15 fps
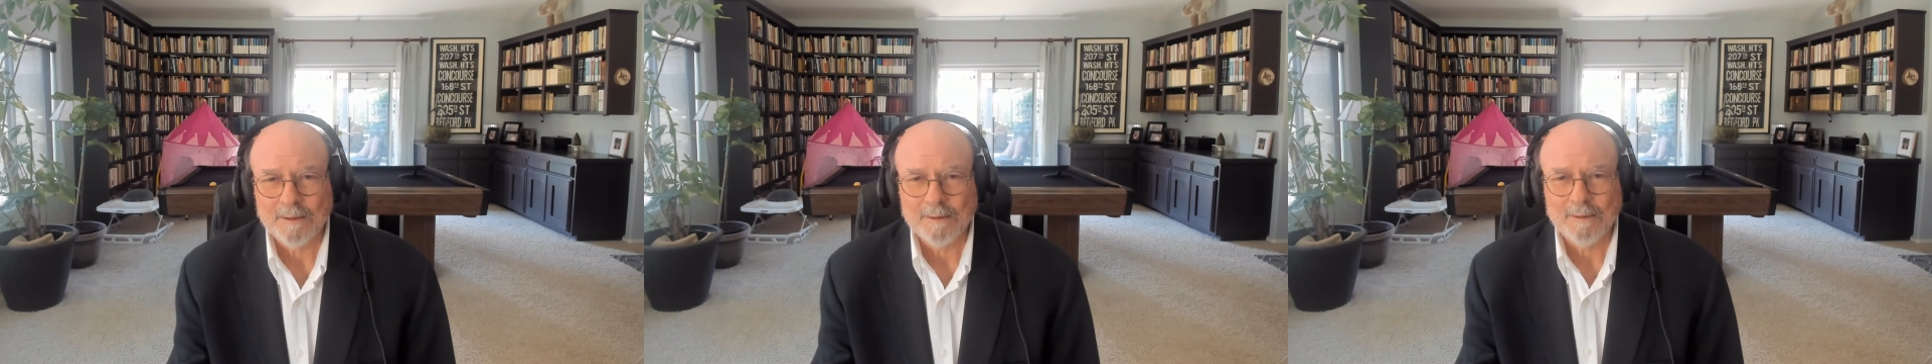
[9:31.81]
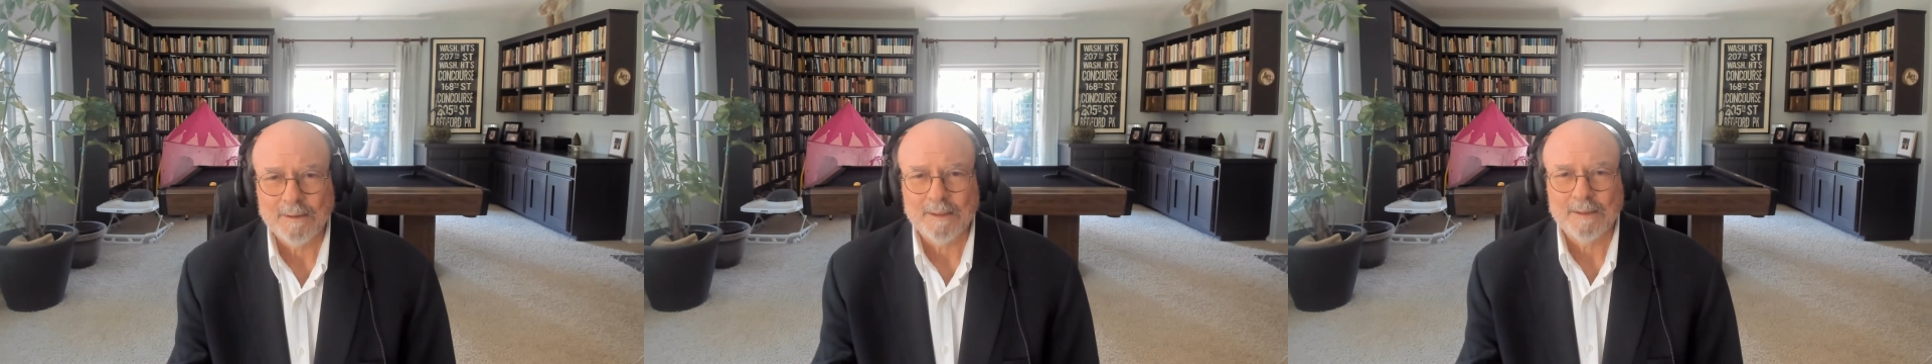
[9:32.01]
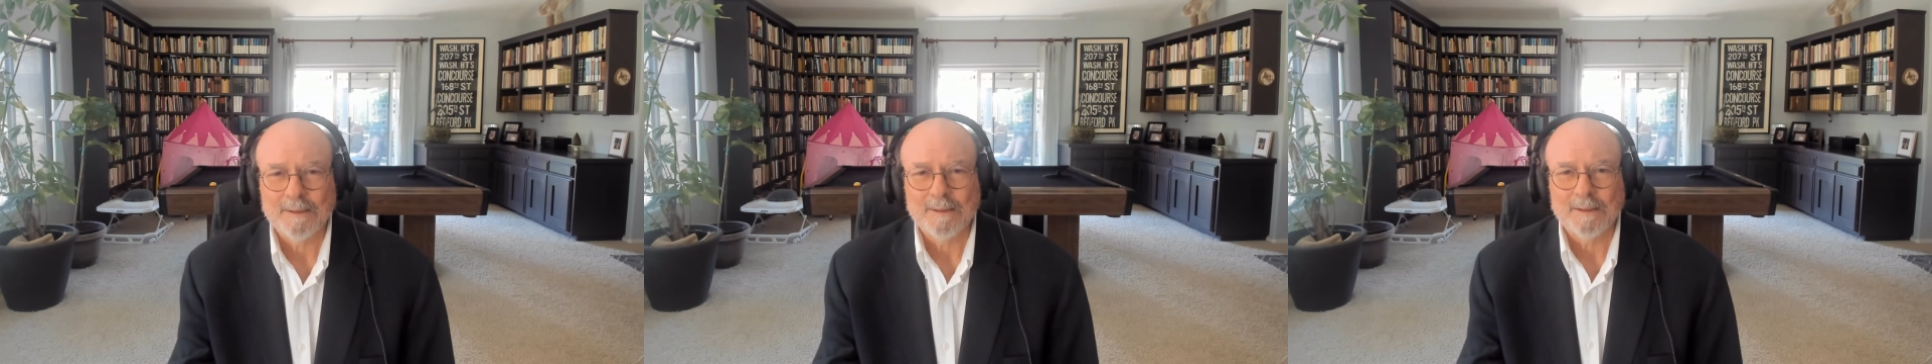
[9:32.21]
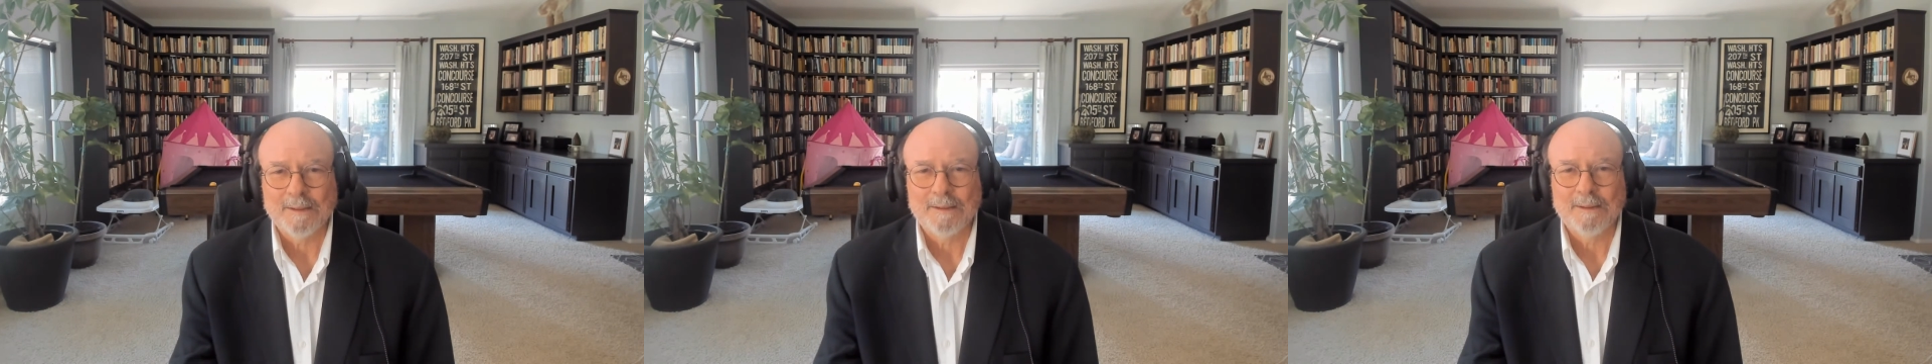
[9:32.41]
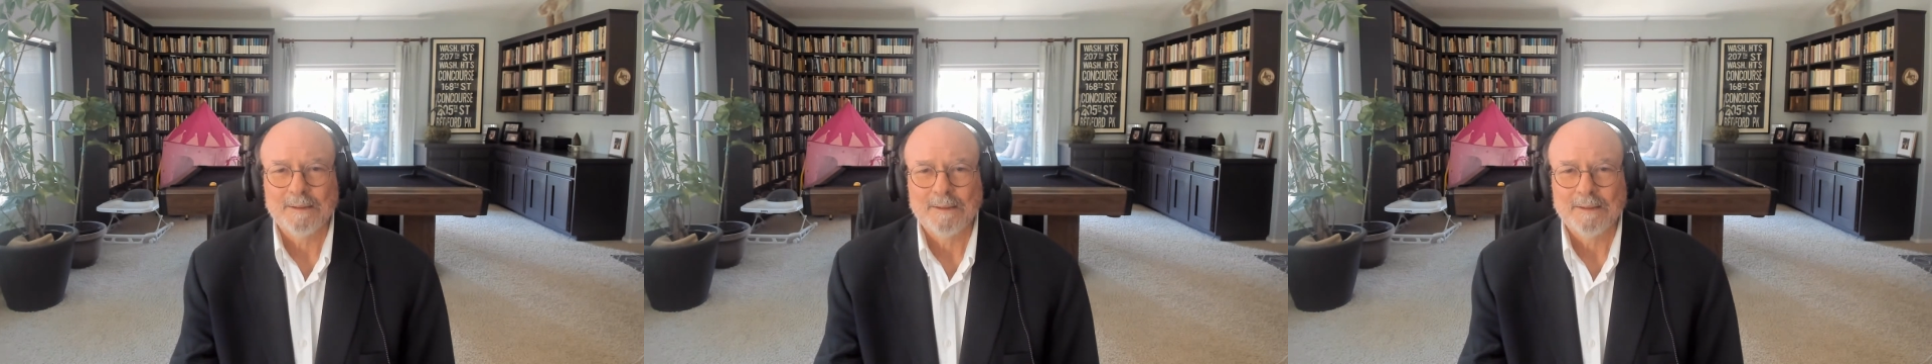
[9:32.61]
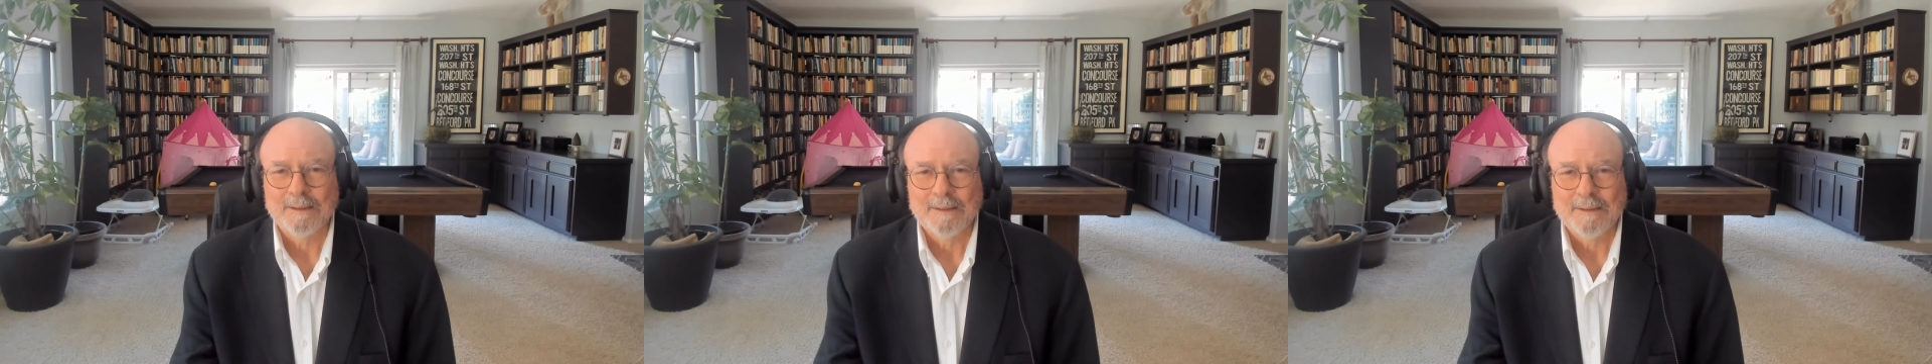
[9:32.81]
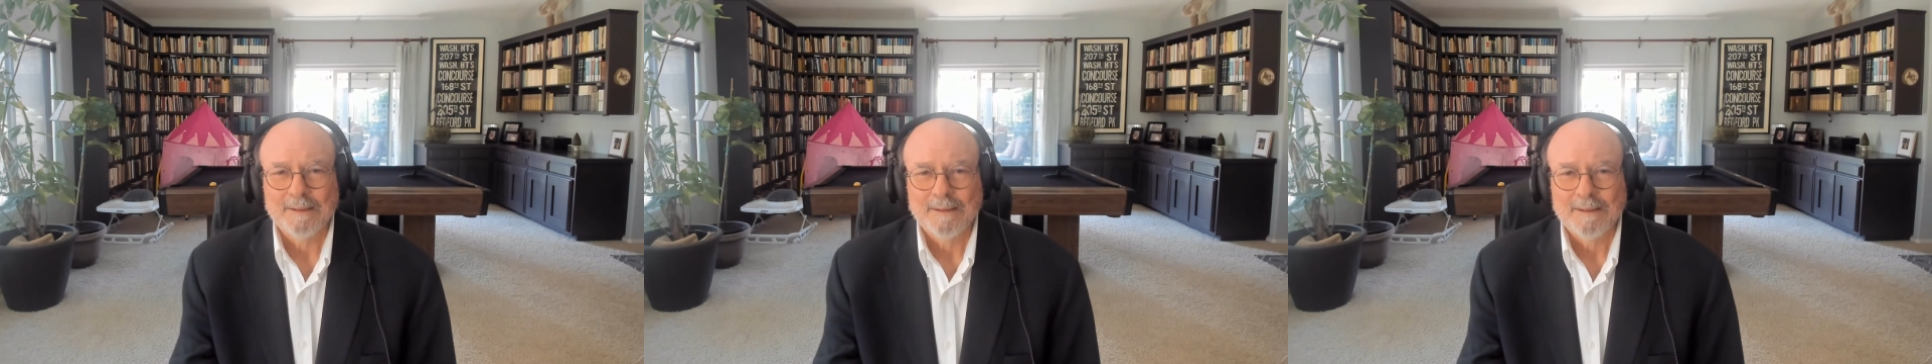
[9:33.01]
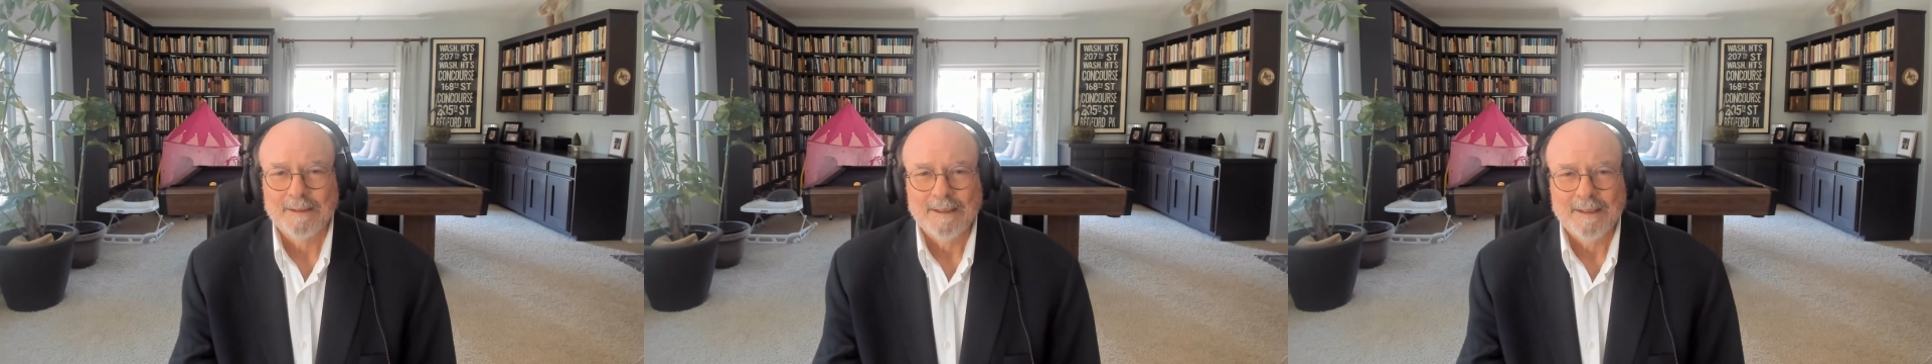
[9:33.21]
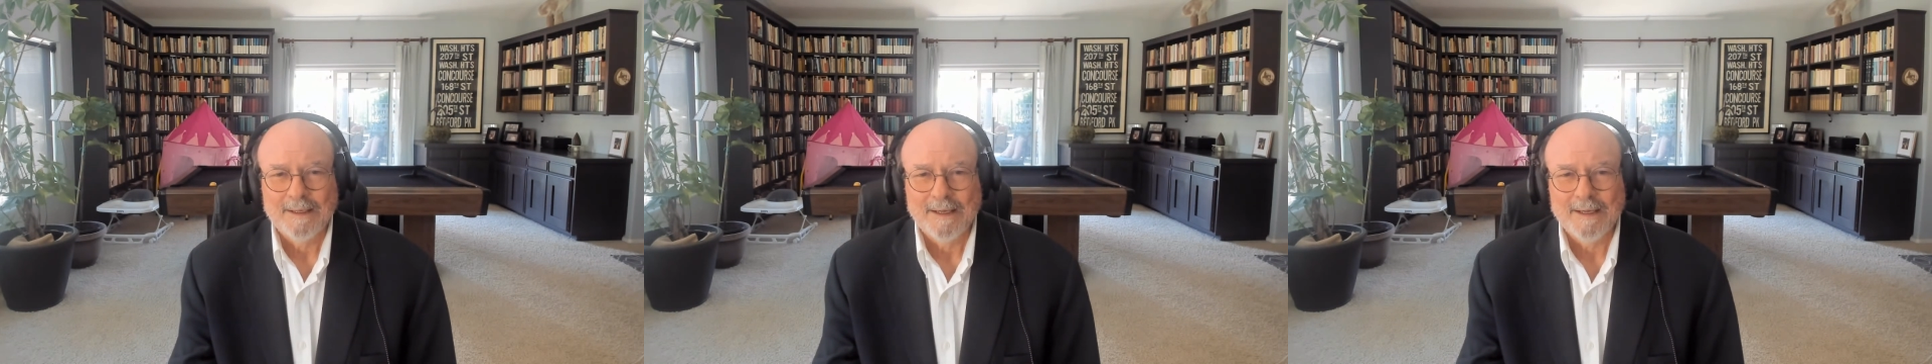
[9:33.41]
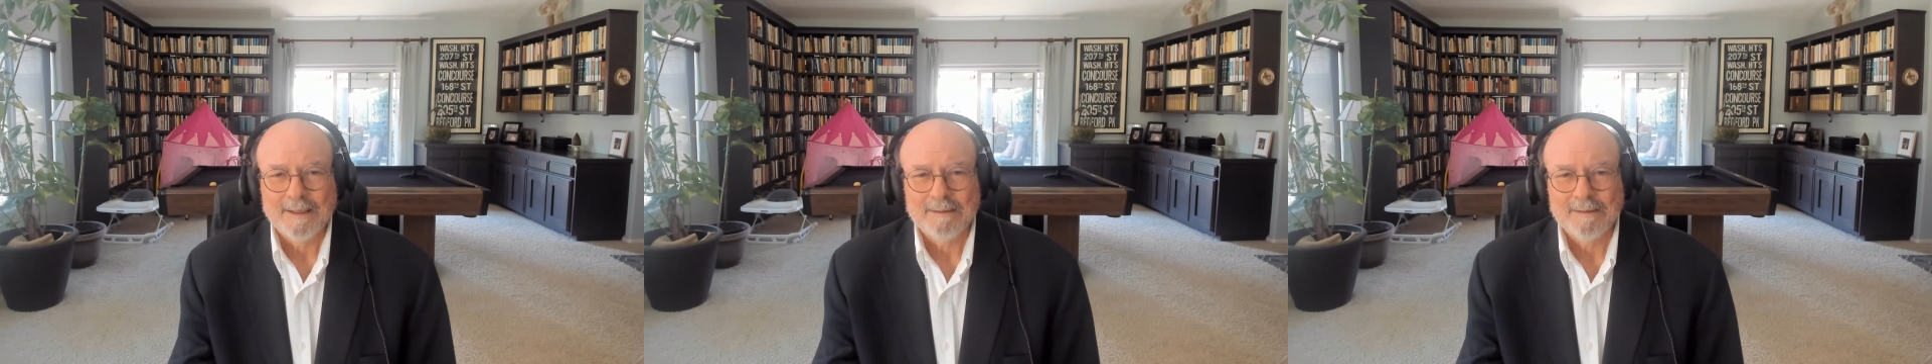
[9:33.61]
that,
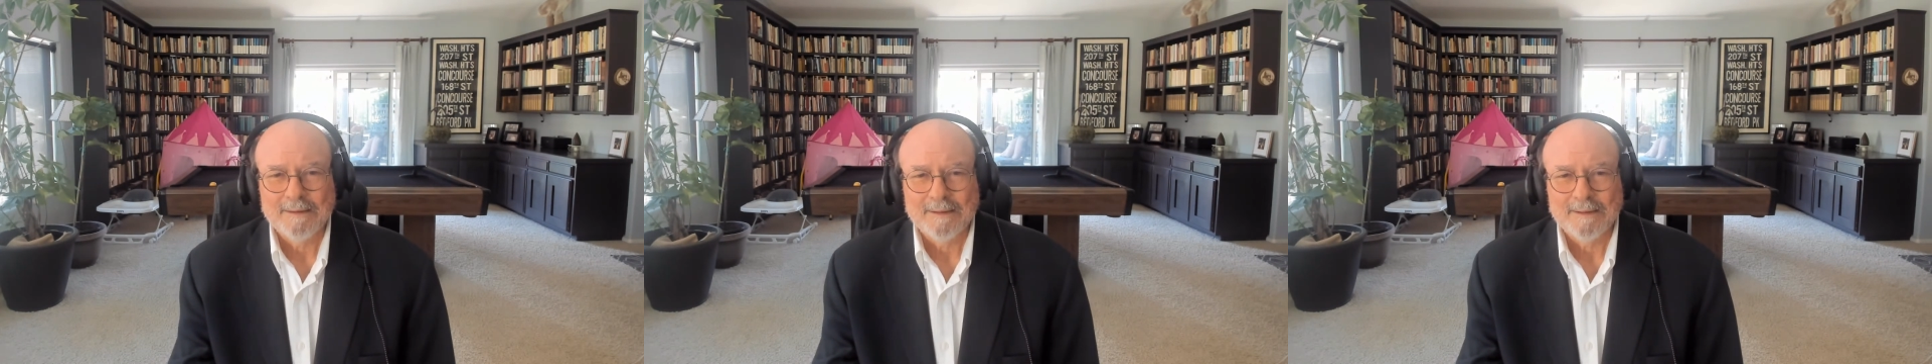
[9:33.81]
and